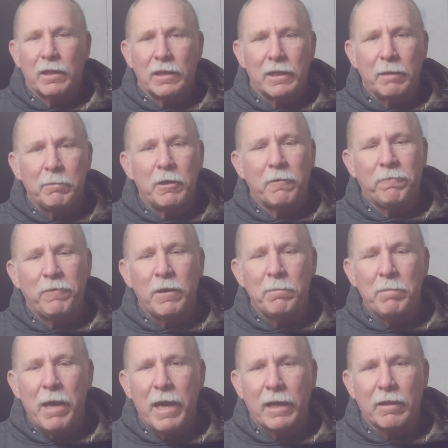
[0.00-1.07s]
Give me your
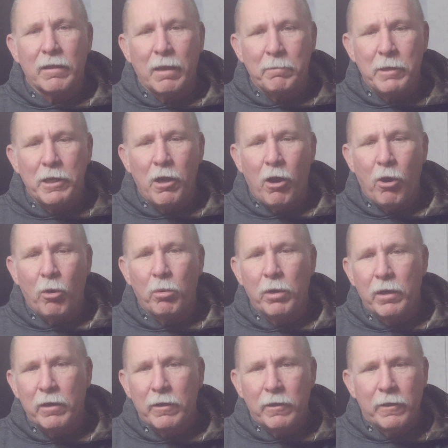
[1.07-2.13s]
feedback. Let me know.
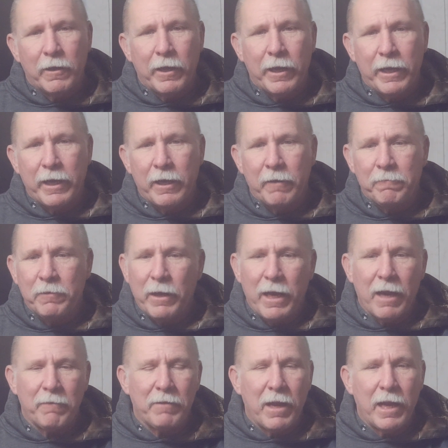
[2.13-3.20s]
If you
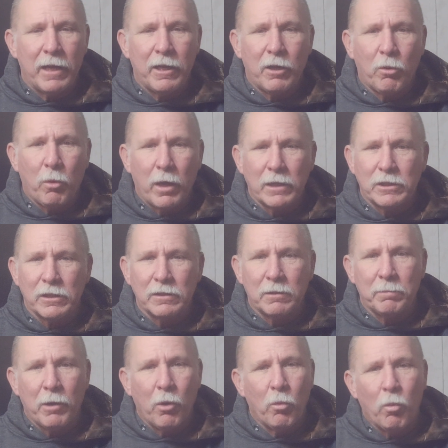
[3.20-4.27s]
have any questions
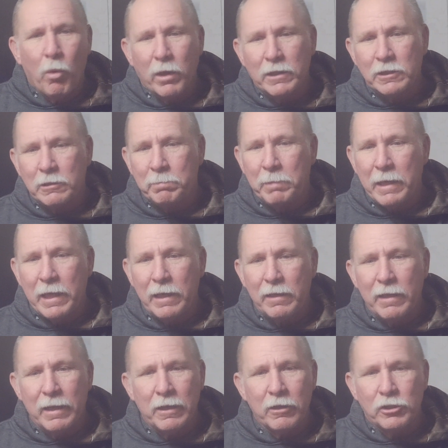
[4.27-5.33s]
about what speed
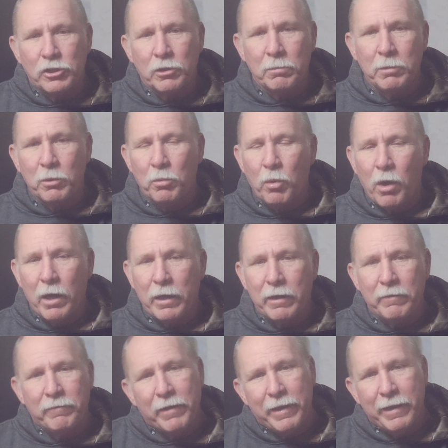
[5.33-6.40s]
that you should be
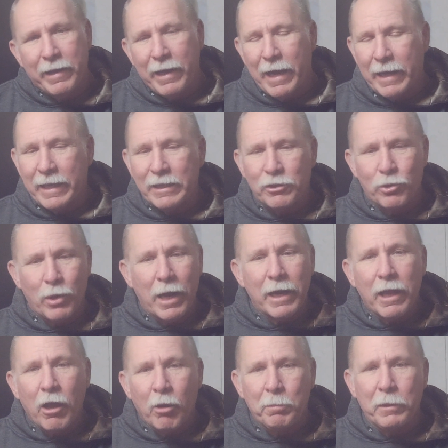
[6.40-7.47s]
running, I could try
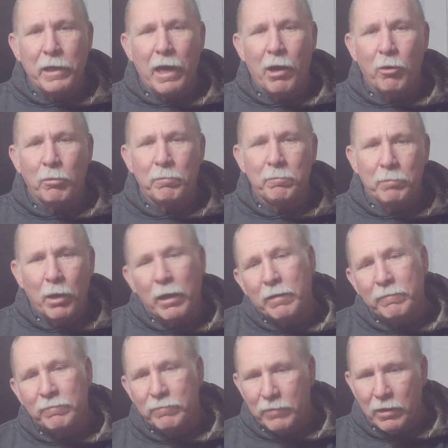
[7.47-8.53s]
to help you out, but
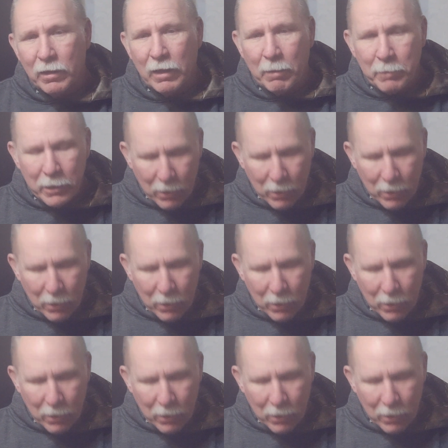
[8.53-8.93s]
let me